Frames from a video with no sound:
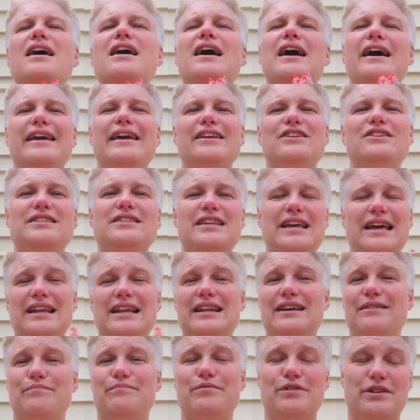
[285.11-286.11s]
I just had
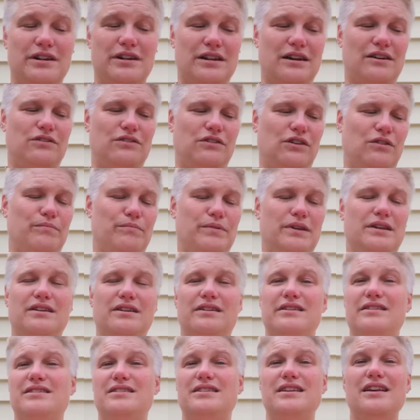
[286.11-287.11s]
to put it out there
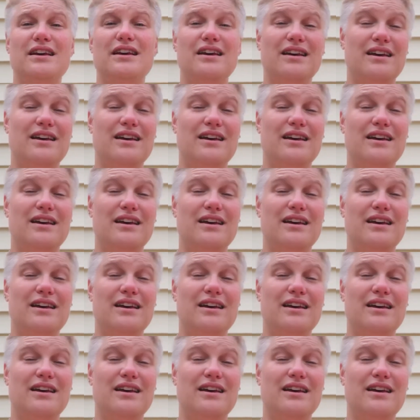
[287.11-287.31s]
because,